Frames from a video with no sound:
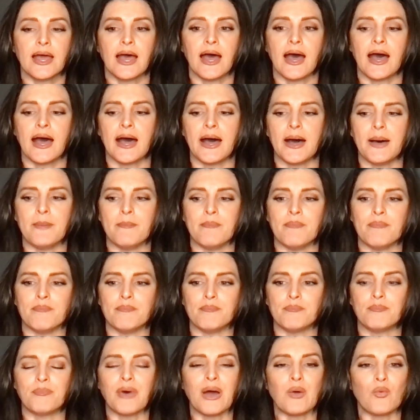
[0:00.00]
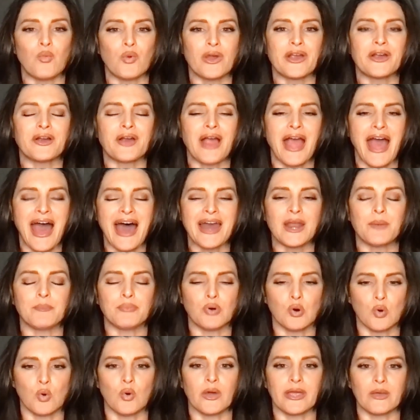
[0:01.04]
But we're at a
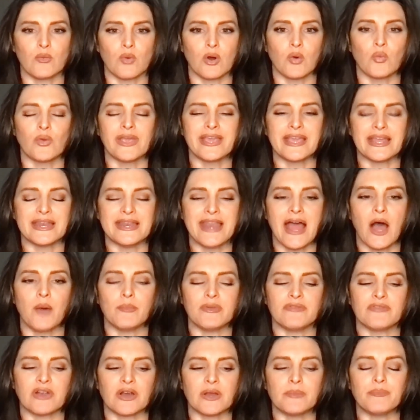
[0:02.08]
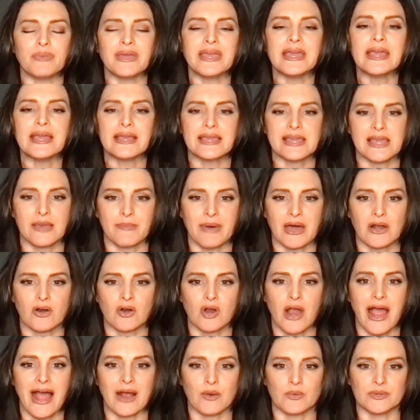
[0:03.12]
point where we can now be very picky about our
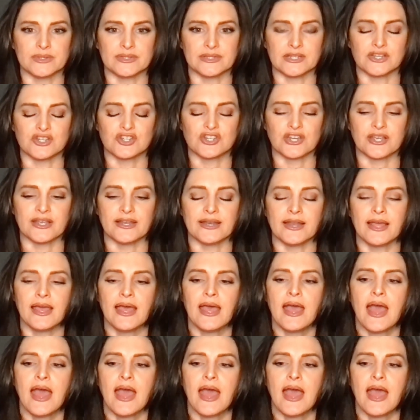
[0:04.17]
acquisition.